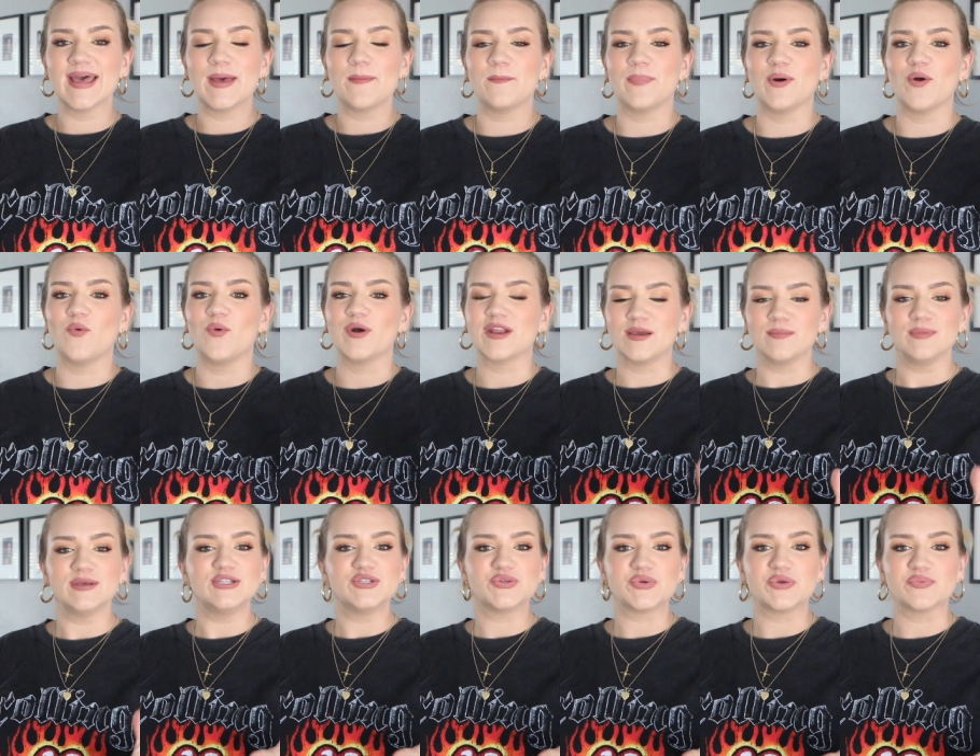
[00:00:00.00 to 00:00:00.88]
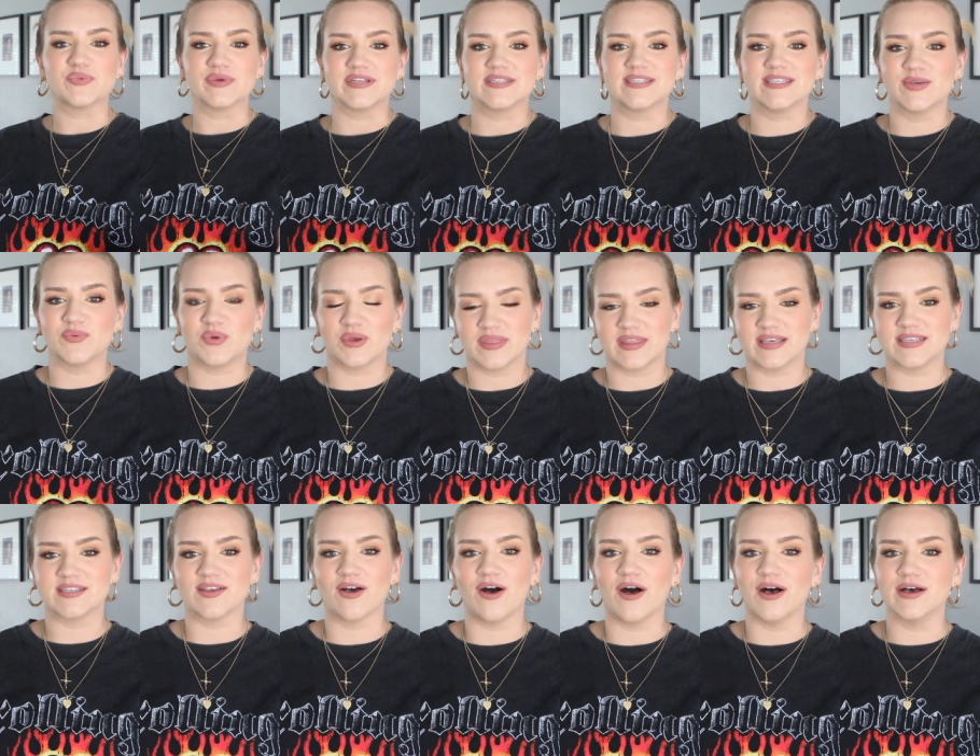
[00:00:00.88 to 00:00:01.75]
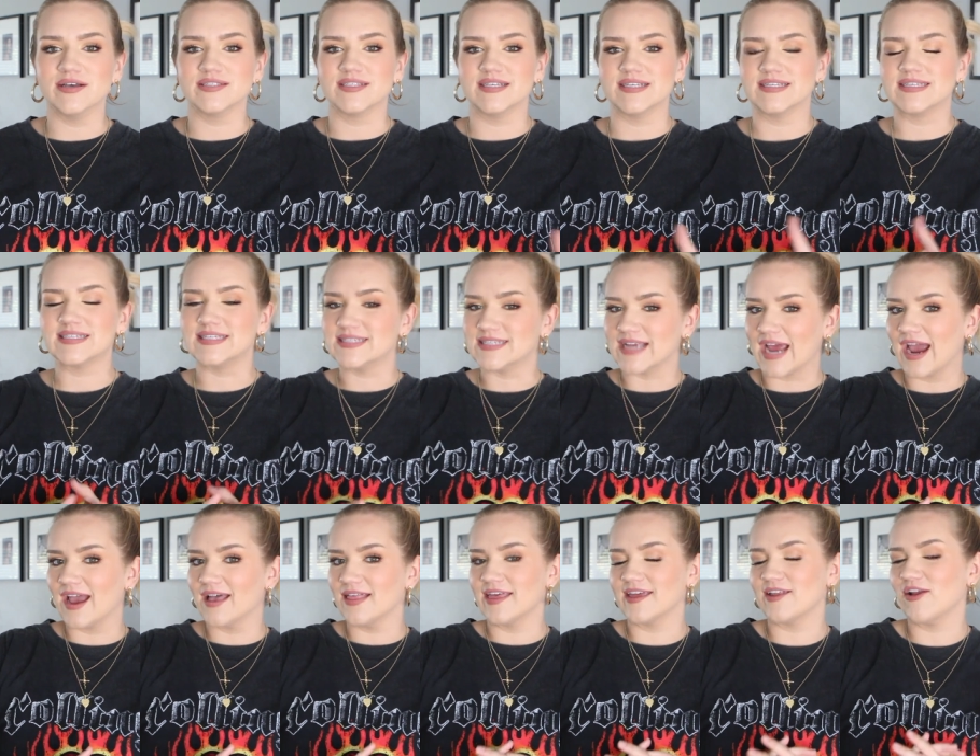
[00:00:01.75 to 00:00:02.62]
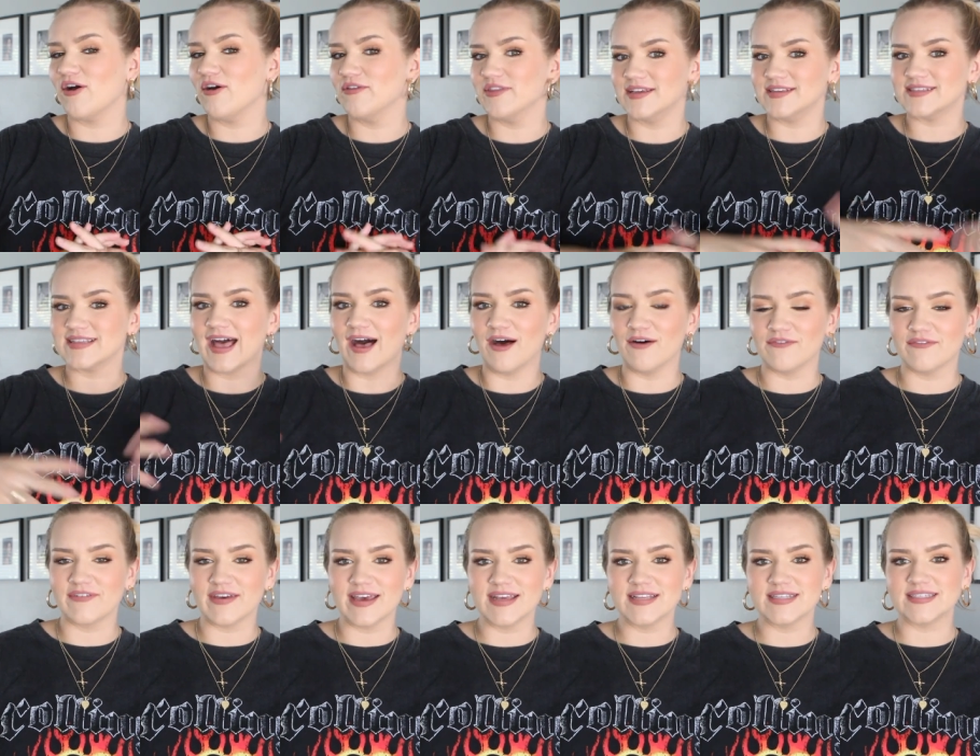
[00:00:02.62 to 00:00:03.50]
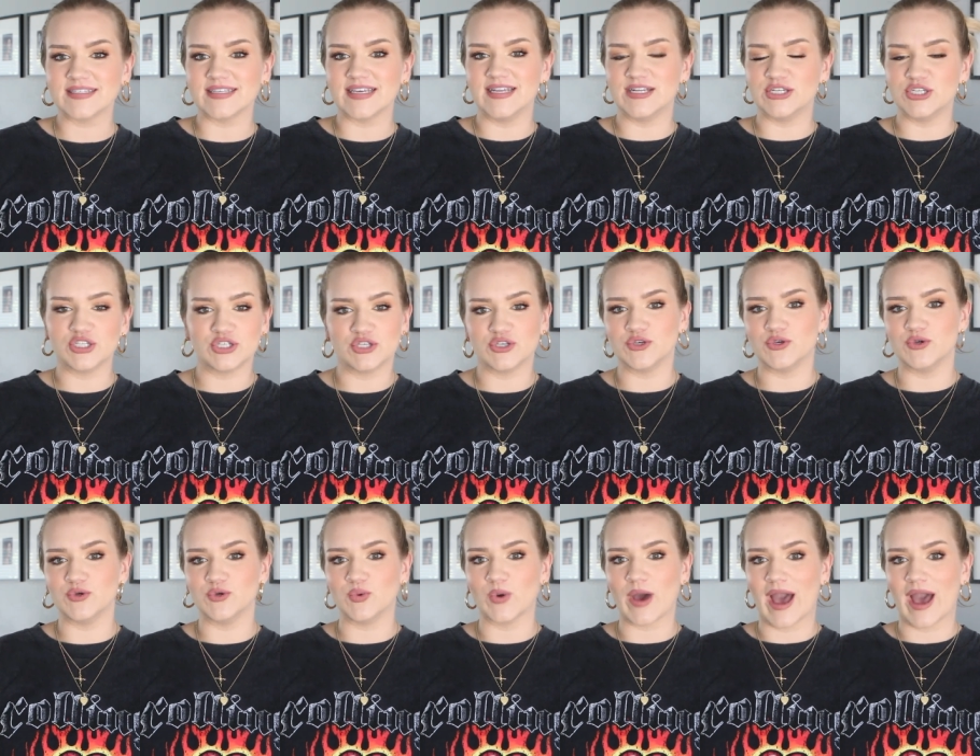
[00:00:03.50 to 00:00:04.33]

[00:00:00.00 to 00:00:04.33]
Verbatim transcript: But what I've been doing recently with these hauls is styling all these outfits into